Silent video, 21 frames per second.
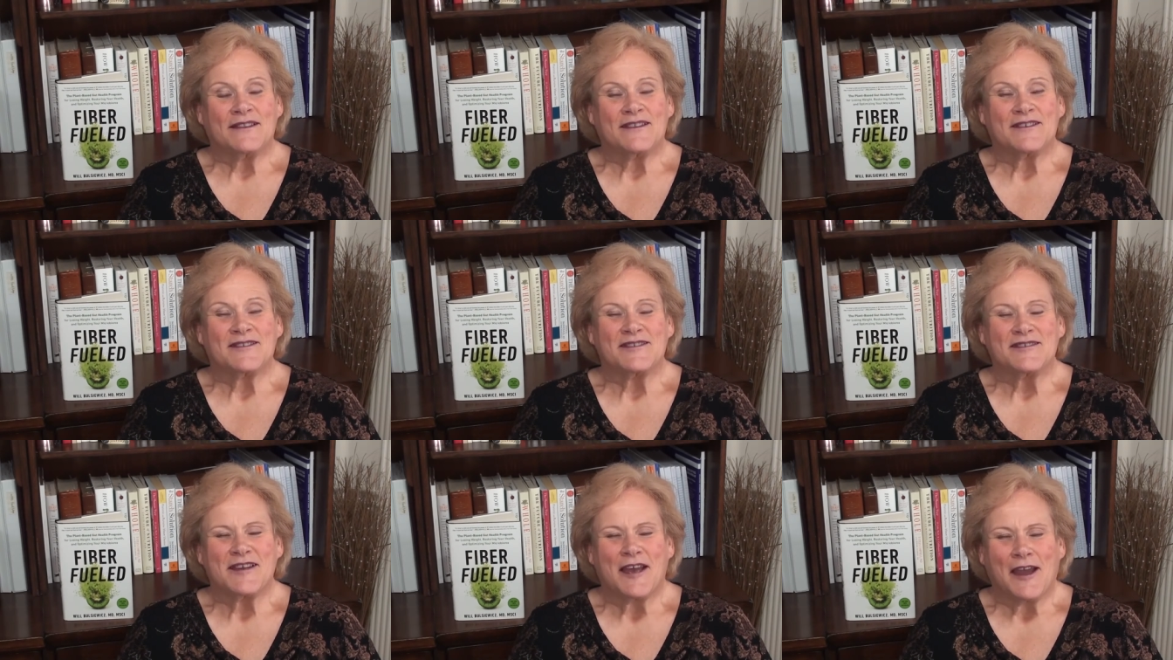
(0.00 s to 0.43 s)

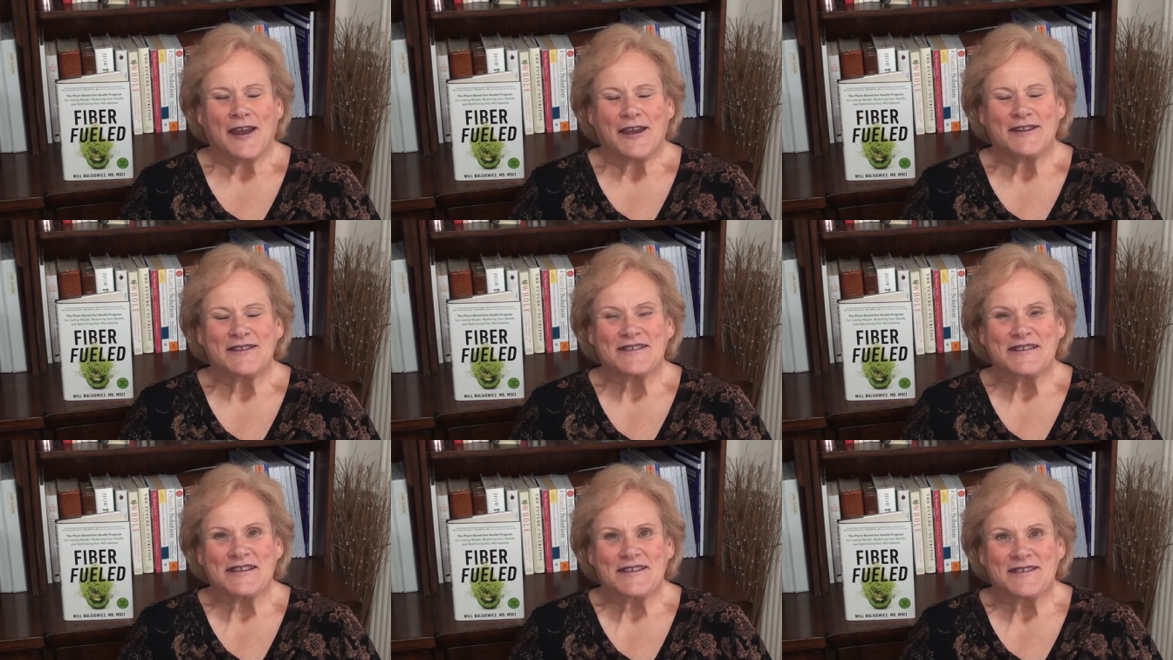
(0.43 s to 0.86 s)
the
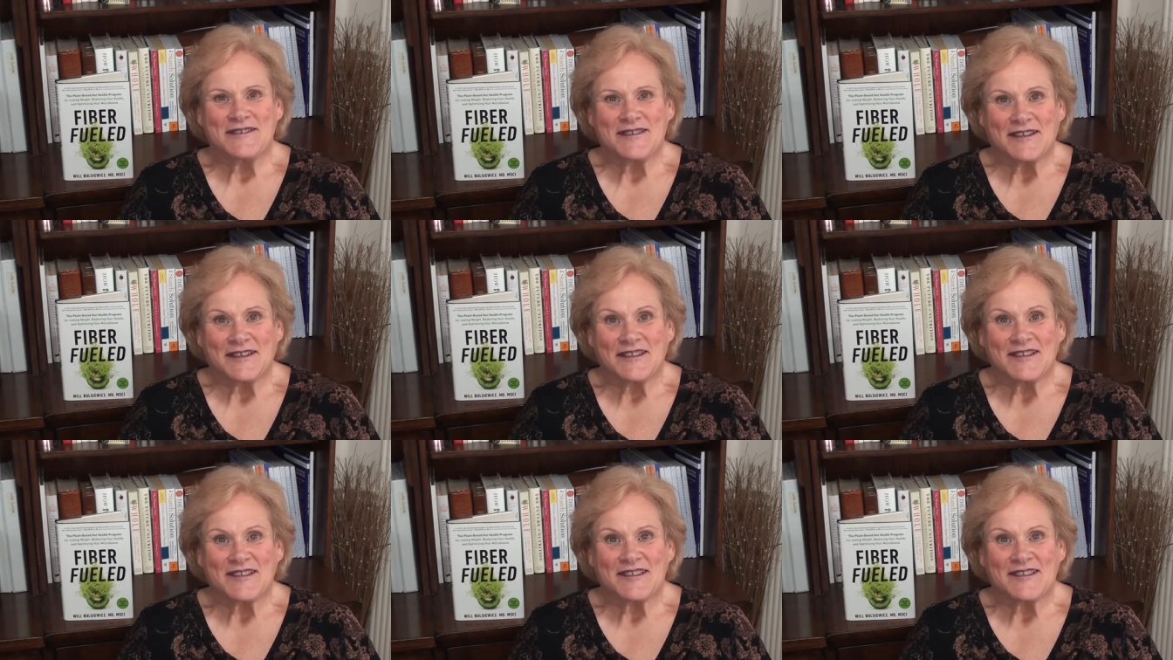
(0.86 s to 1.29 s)
science is
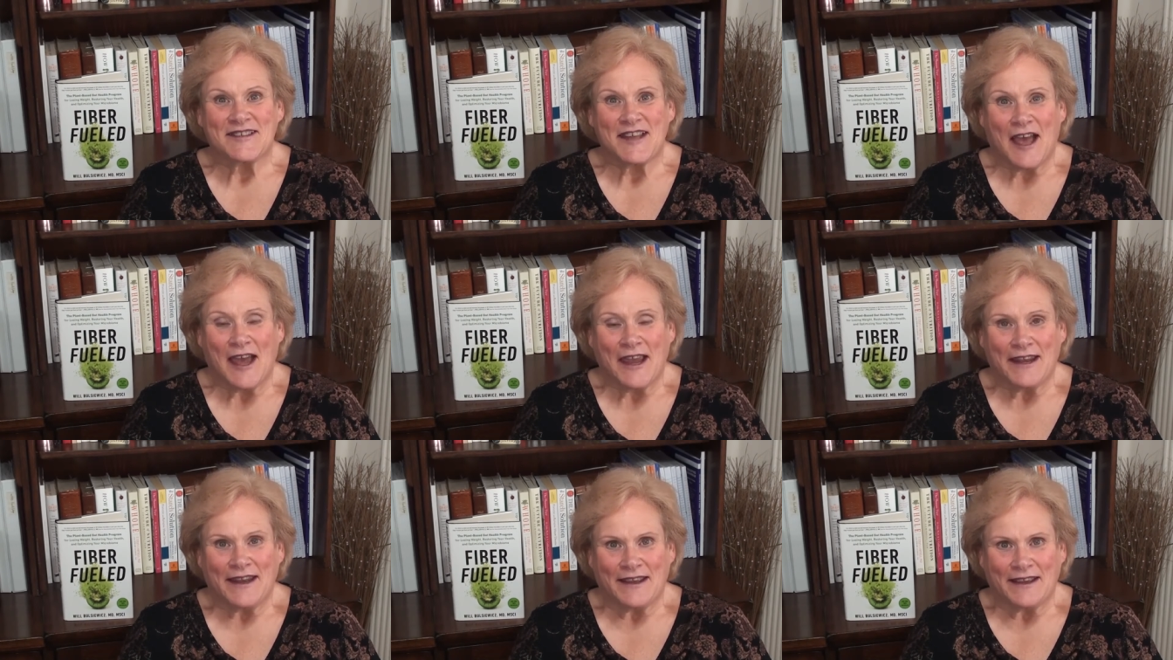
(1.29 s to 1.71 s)

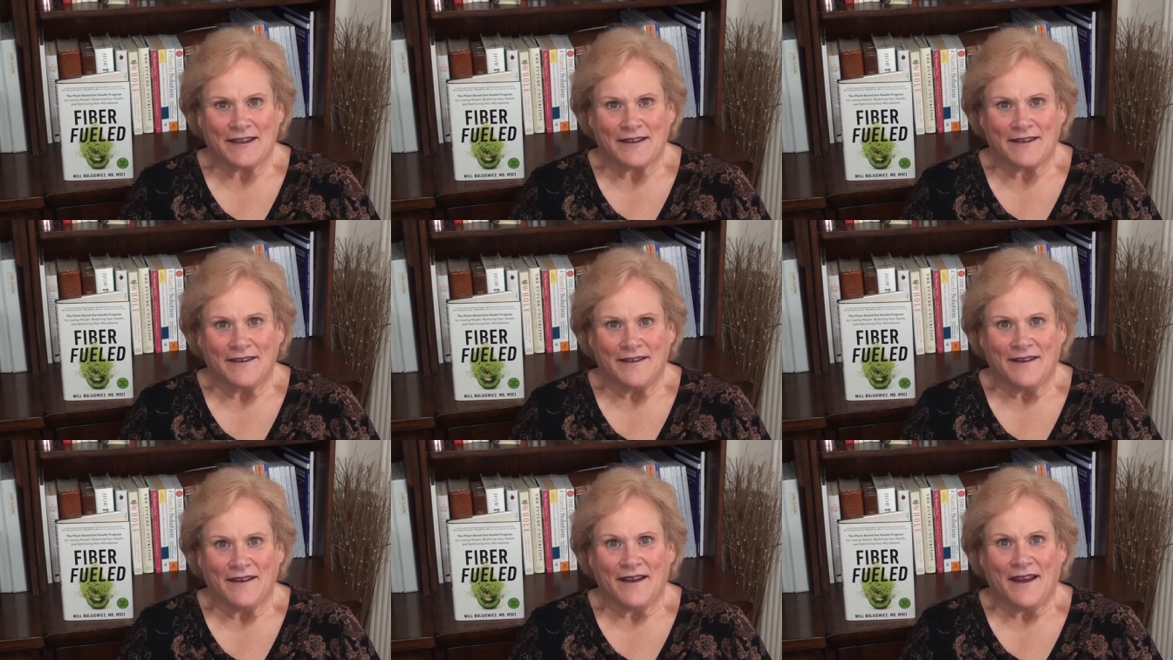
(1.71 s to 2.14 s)

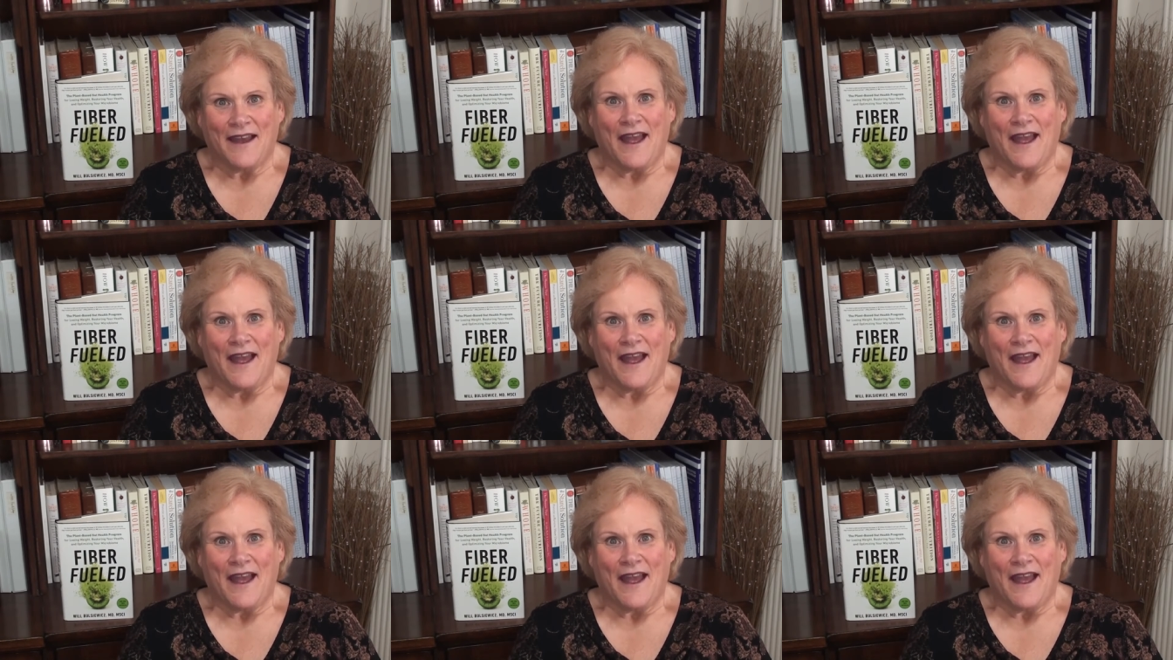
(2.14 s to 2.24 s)
exciting